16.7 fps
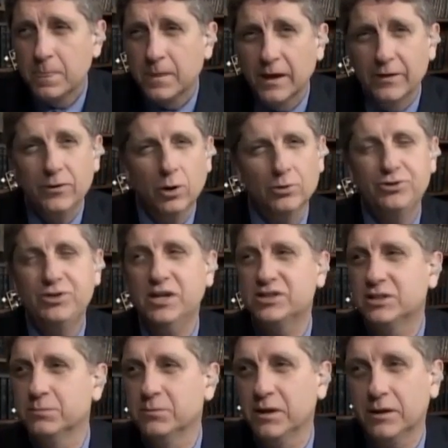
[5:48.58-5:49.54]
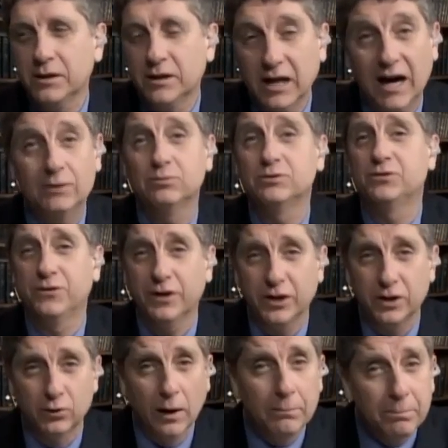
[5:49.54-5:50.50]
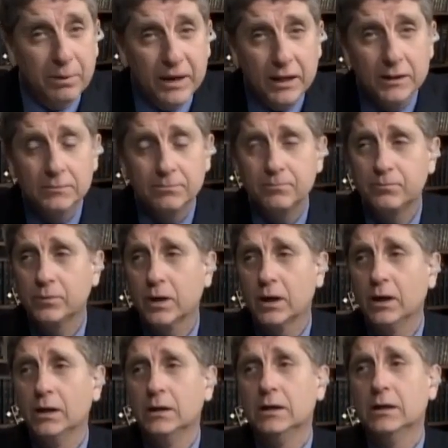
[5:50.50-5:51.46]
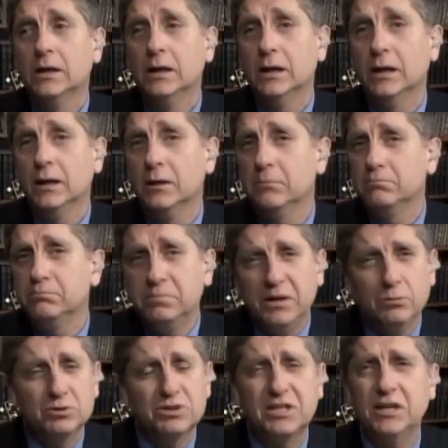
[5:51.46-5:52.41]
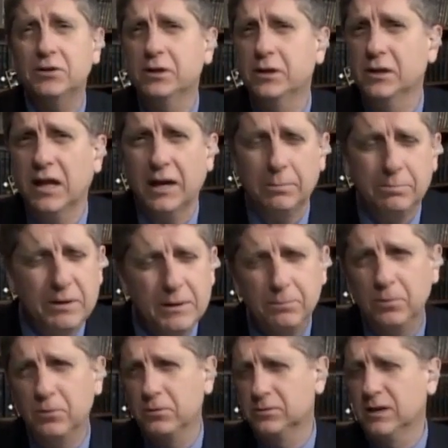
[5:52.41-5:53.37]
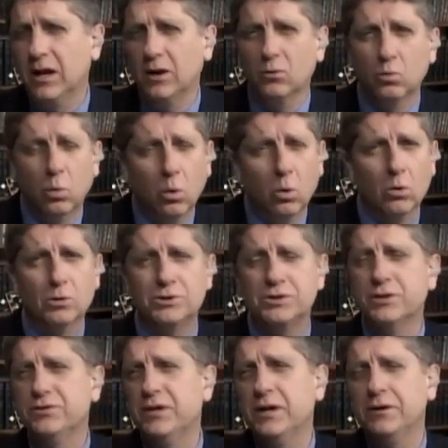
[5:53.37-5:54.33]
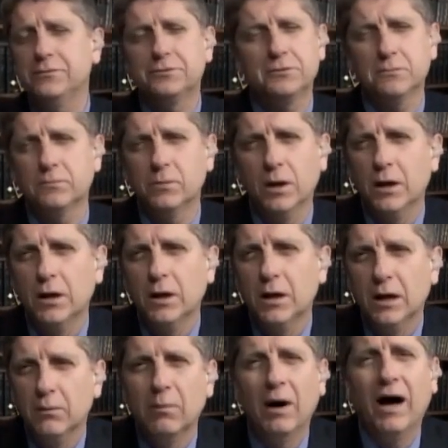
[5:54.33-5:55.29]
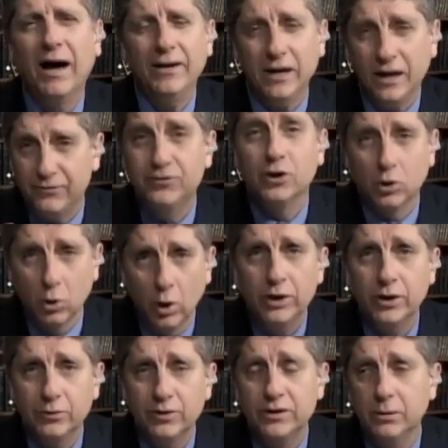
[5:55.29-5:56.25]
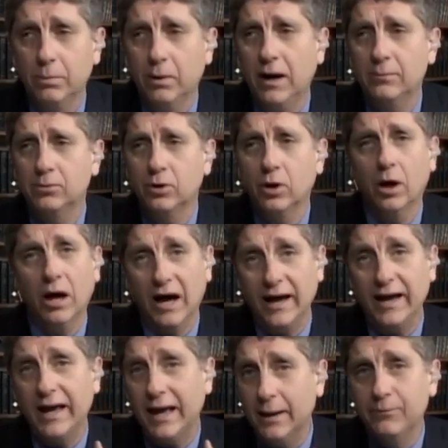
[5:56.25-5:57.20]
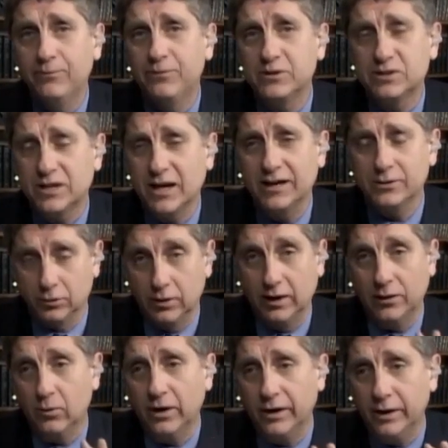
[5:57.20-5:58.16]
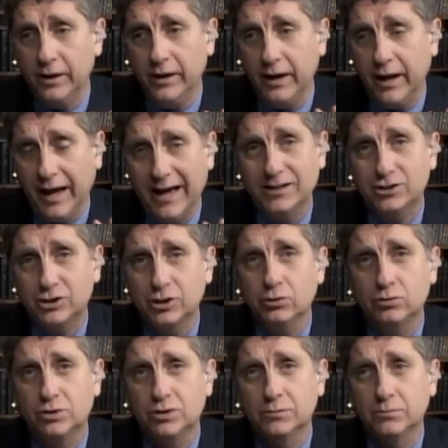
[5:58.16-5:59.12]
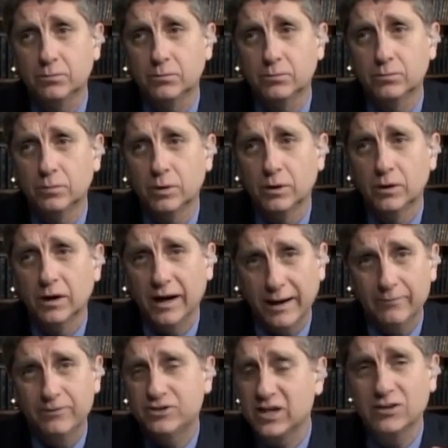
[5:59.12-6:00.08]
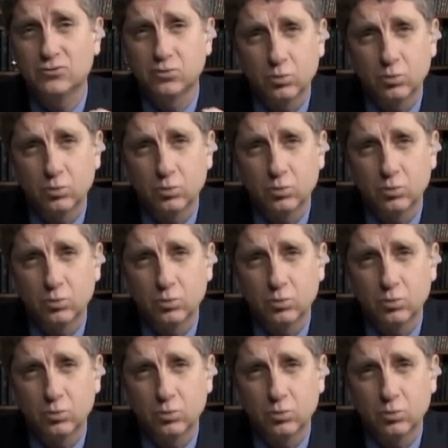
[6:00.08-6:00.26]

In the Old Testament, God was very grumpy. Uh, he was killing a lot of people. There's a lot of wars and things. I, if you're going to read the Bible at all, I emphasize, or I want to ask you to, I emphasize,